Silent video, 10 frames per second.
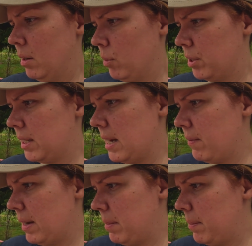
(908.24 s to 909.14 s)
We'll
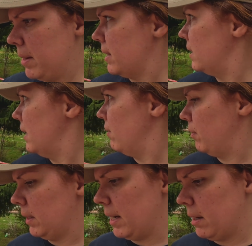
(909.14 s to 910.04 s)
save it and maybe save it
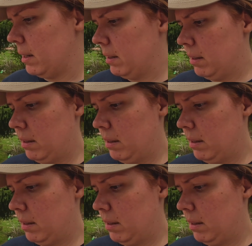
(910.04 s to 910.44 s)
for later.